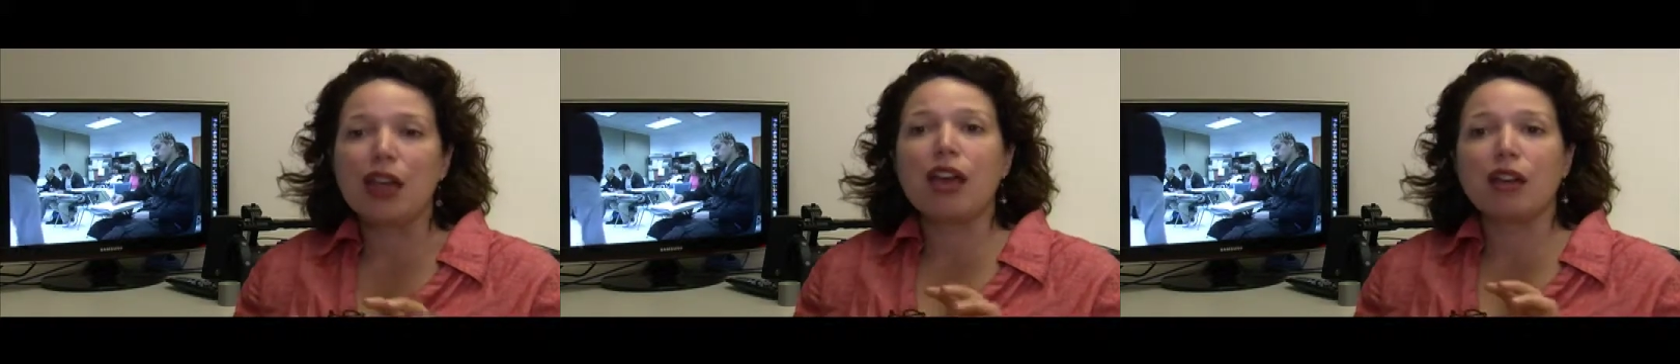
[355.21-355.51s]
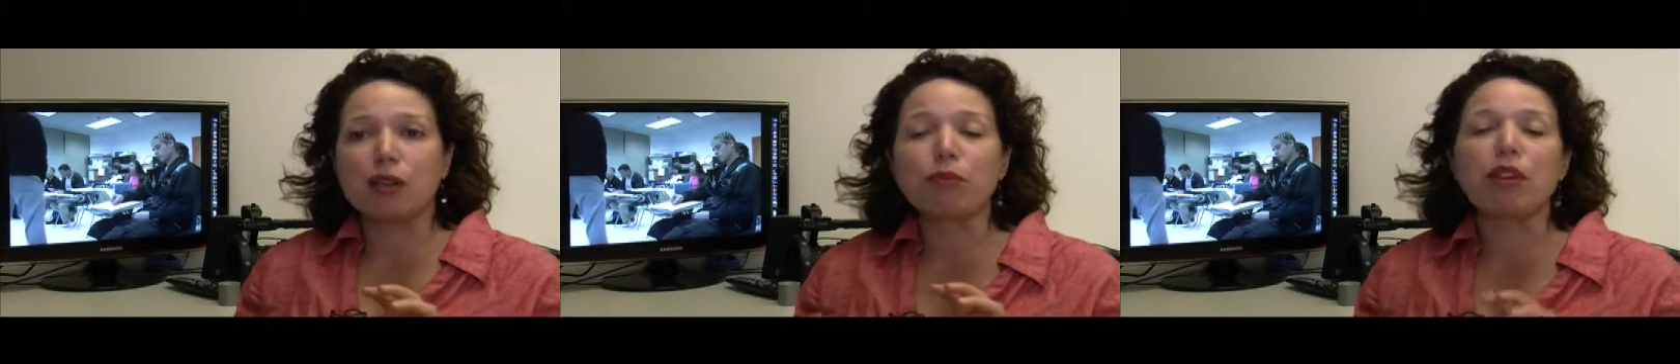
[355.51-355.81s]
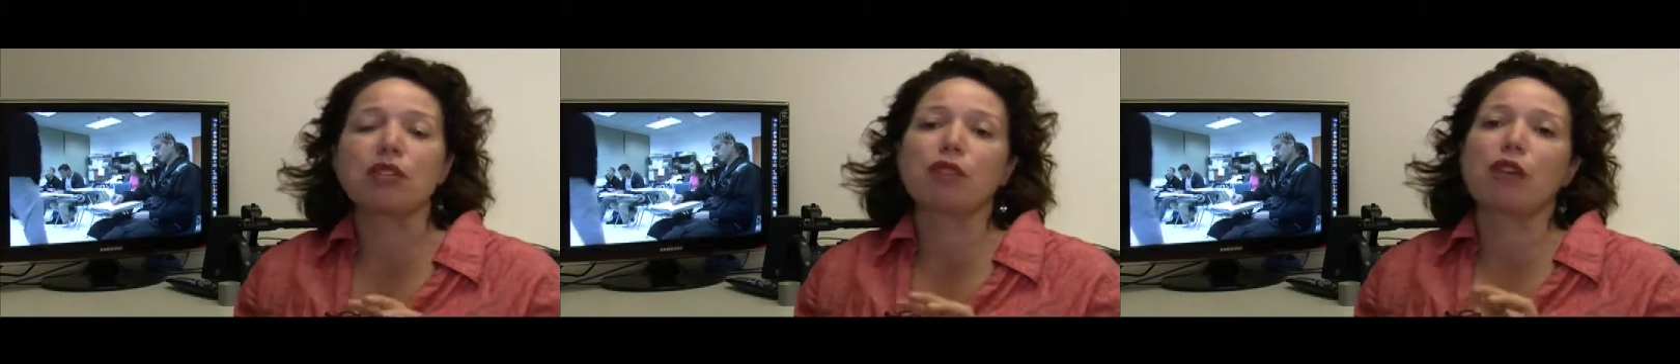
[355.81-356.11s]
and
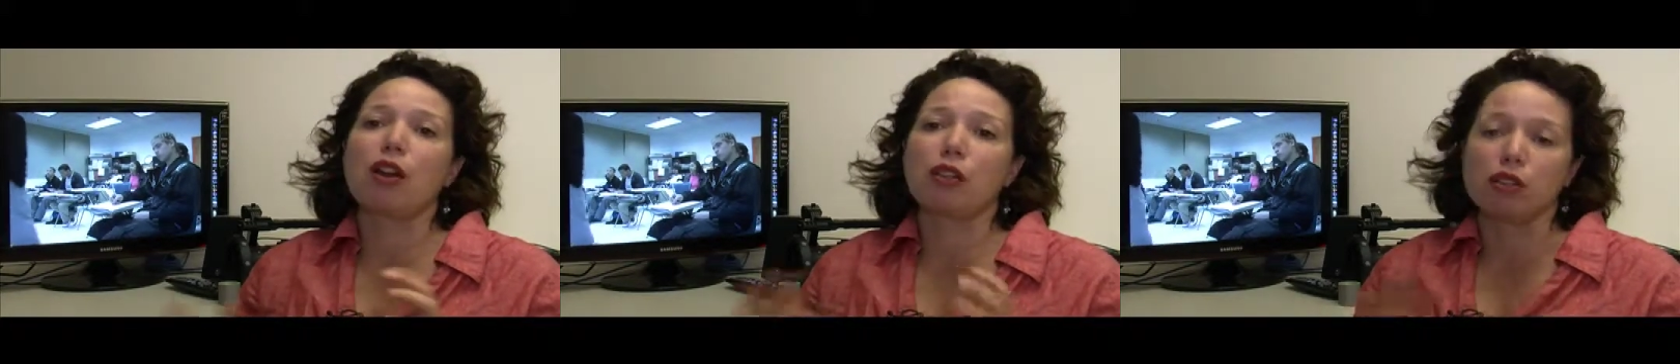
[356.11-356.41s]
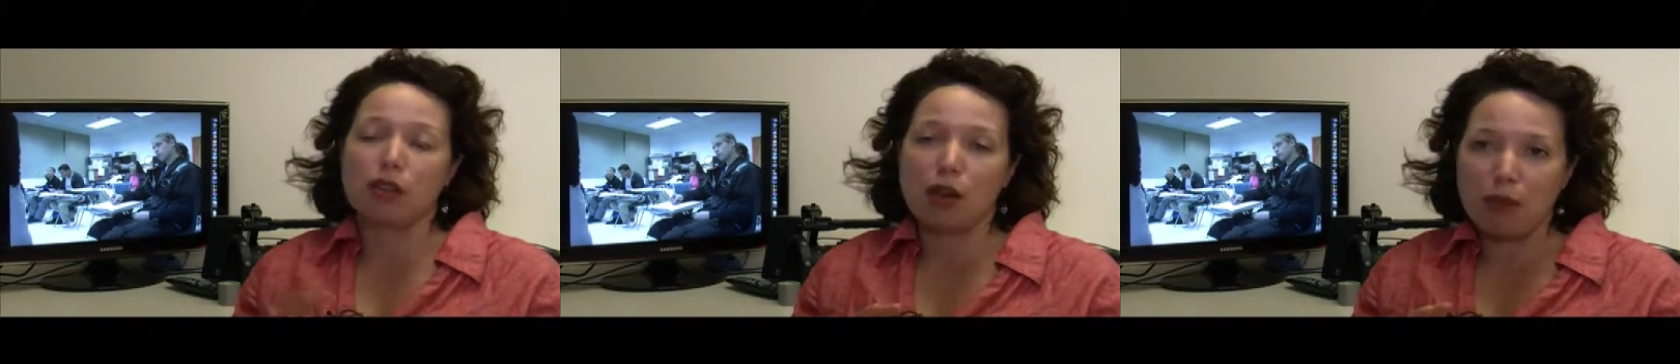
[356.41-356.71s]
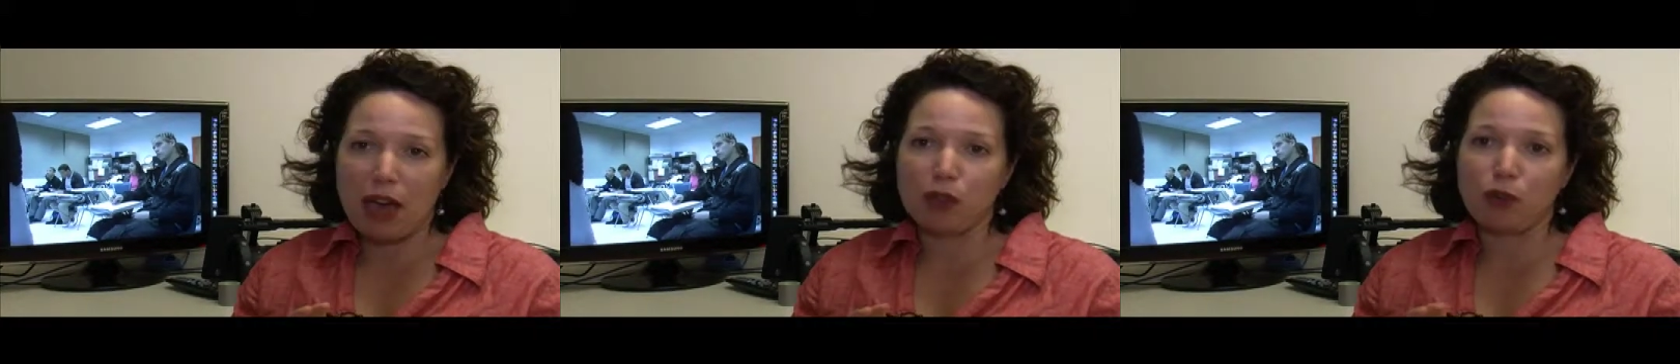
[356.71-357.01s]
plus they've got all these
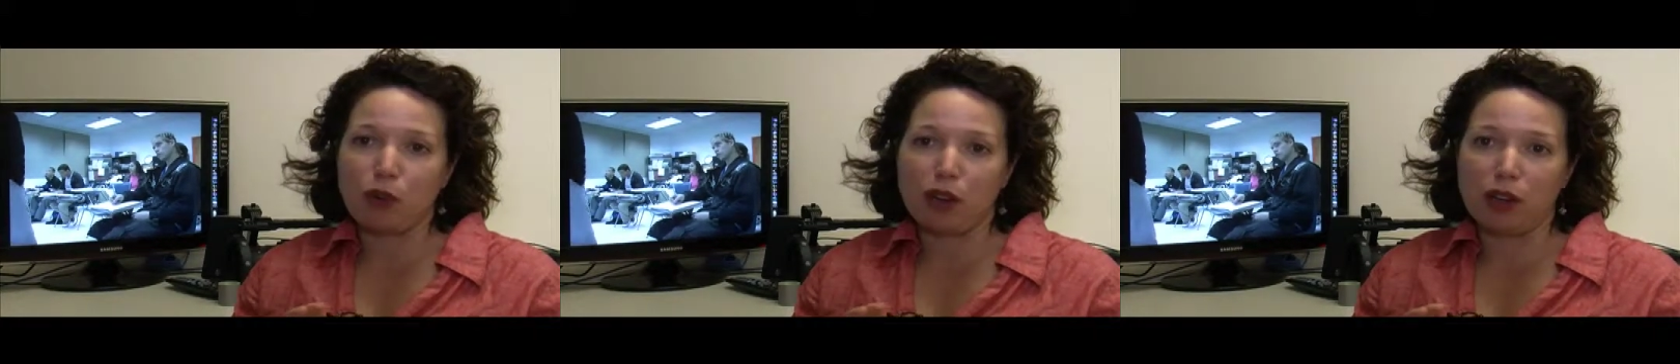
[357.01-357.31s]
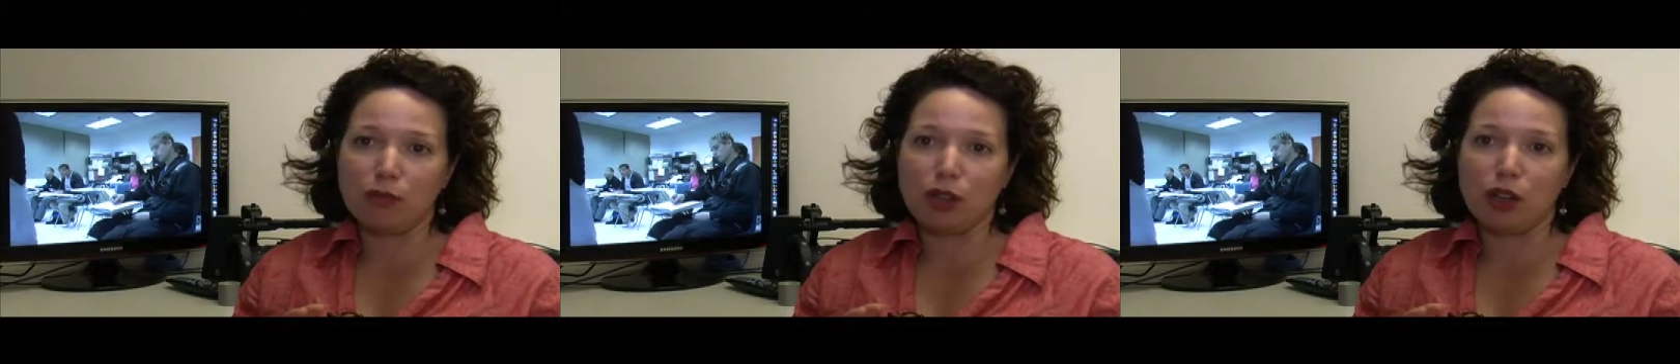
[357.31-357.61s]
comebacks for him, you